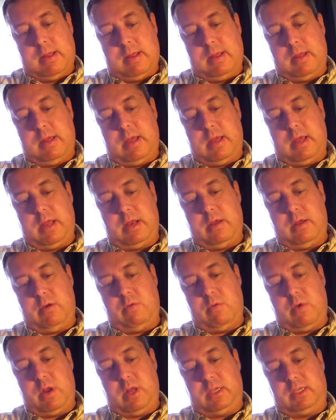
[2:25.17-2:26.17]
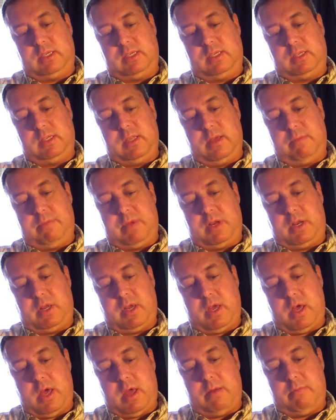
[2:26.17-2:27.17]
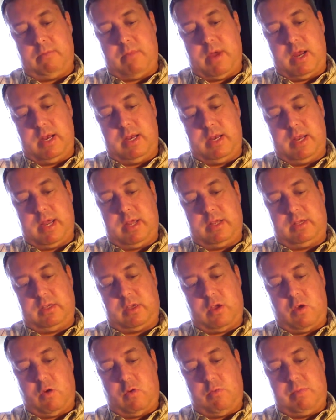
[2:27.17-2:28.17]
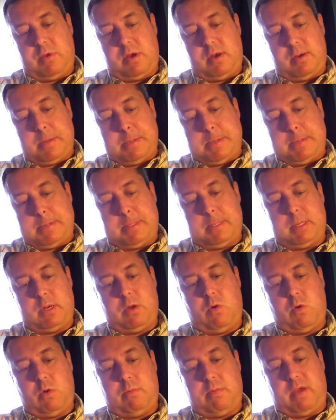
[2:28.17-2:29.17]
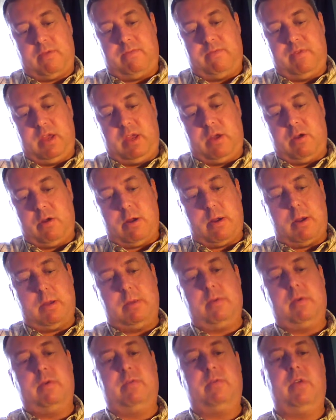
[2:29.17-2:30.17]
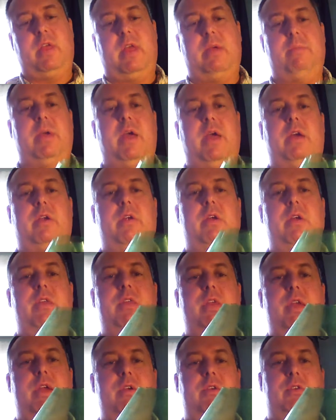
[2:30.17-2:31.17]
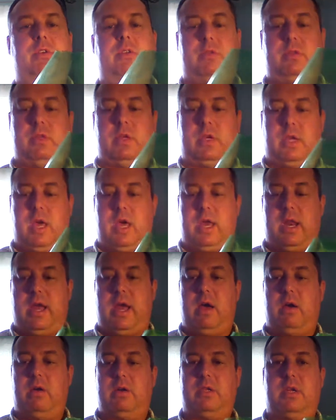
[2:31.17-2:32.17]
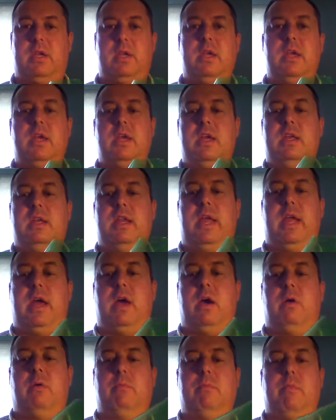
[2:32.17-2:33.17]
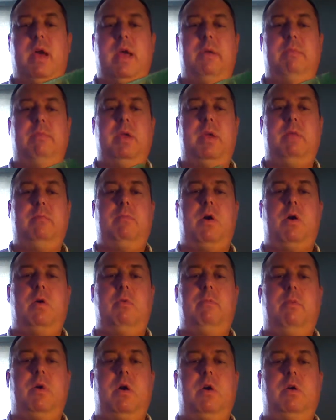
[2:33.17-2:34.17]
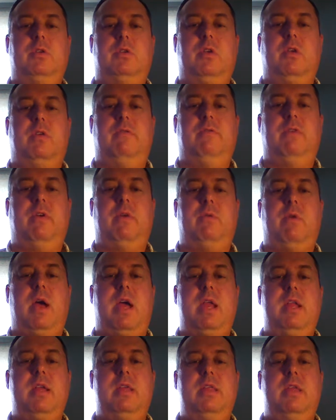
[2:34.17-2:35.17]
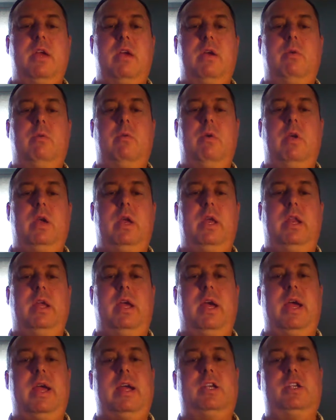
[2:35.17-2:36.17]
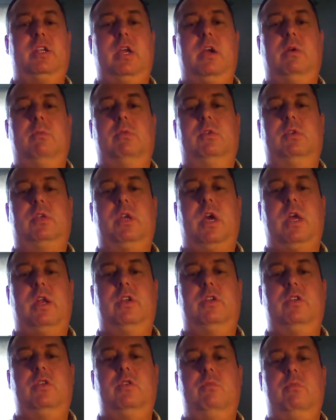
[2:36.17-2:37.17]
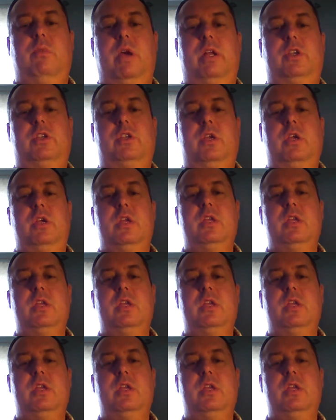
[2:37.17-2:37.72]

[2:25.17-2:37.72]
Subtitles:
I don't want to slip and cut my desk open, or my finger for that matter, and there's the cutout. Now my ping pong ball is going to fit right in there, and I actually almost cut it too much.